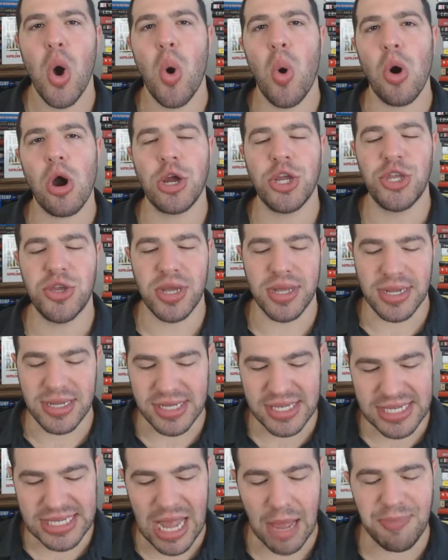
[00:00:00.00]
Or are you going
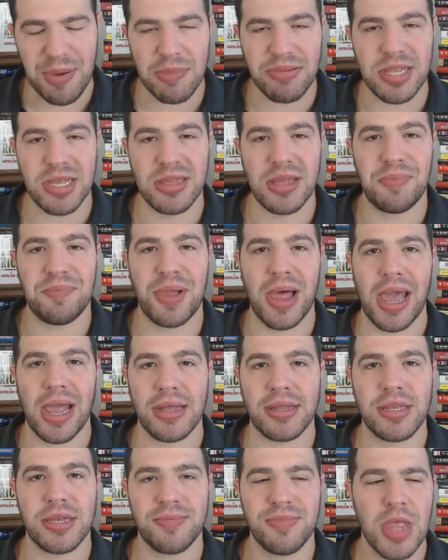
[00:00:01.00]
to step up to the
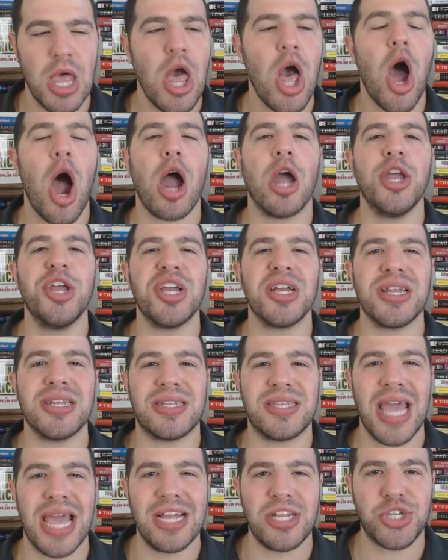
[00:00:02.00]
plate? Are you going to
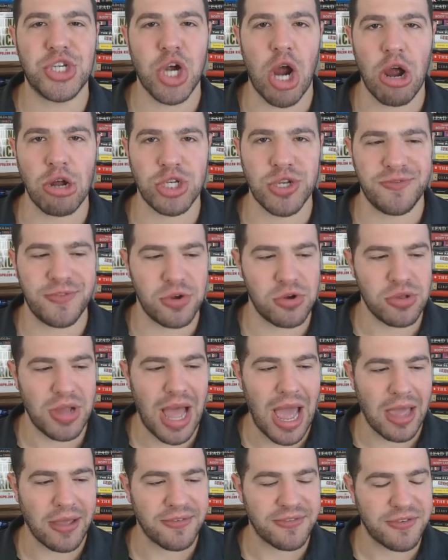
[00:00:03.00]
take charge of your
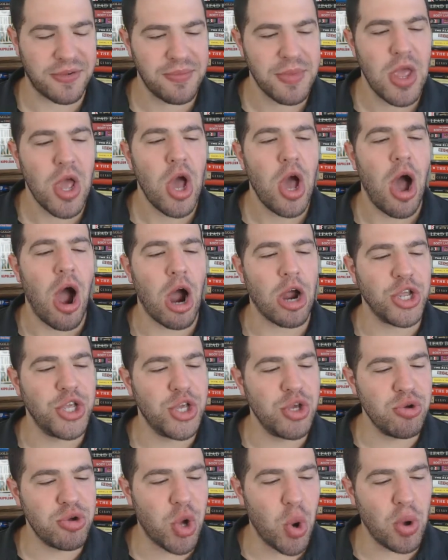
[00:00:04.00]
life? Are
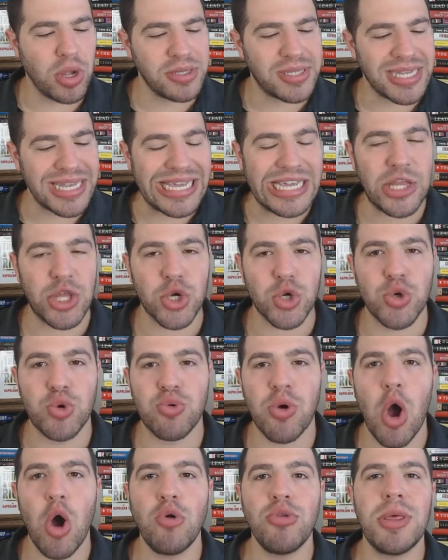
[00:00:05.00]
you going to either
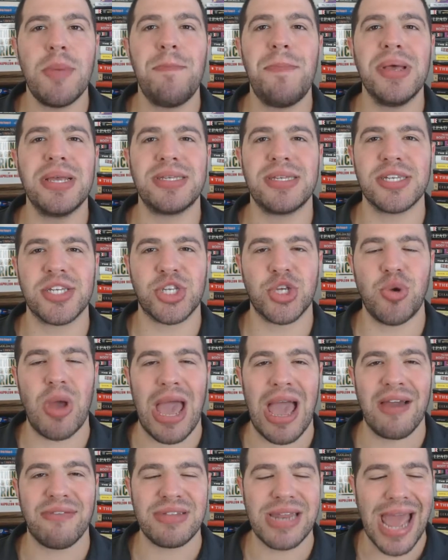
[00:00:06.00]
grow the business you
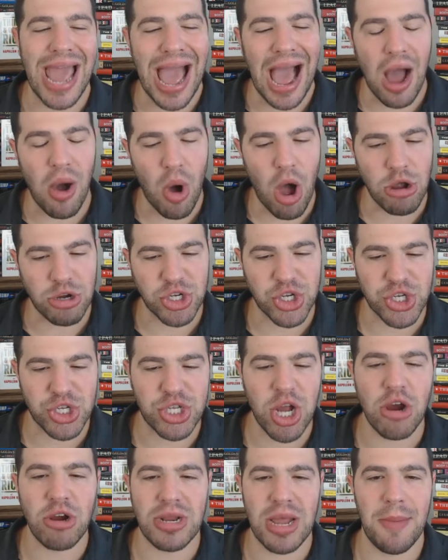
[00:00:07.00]
have now or
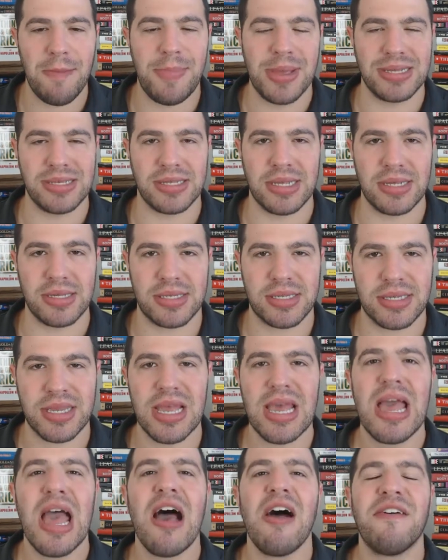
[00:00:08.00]
start a business,
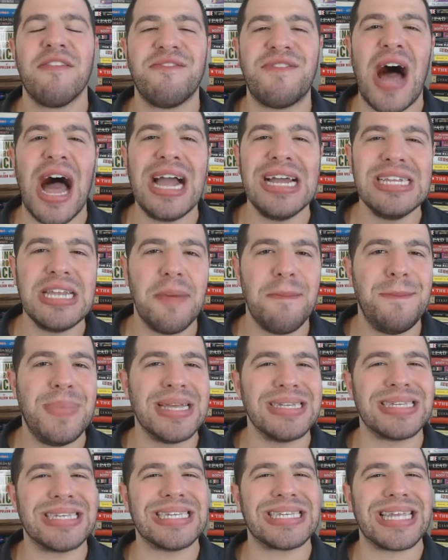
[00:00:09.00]
find a
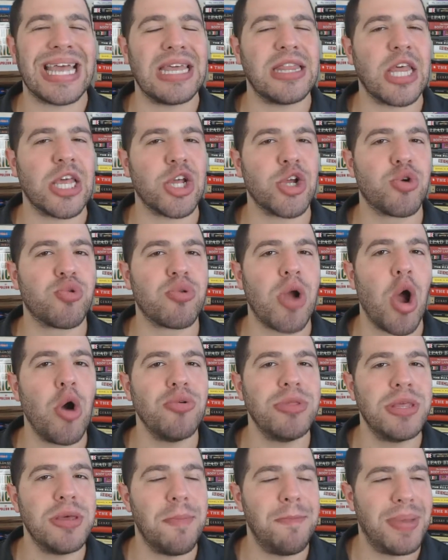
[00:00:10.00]
business, and then
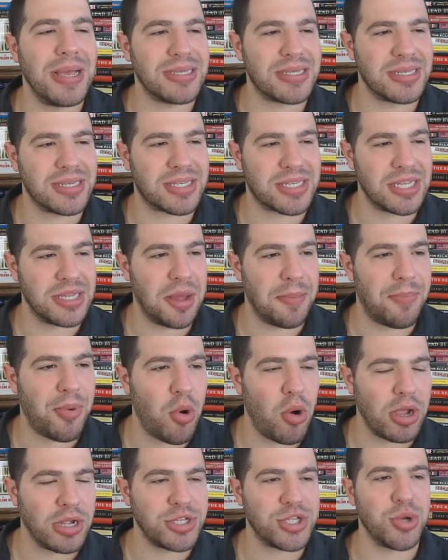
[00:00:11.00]
grow the business to the
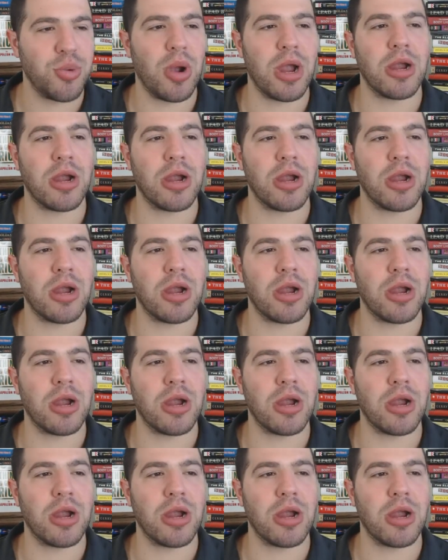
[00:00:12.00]
point to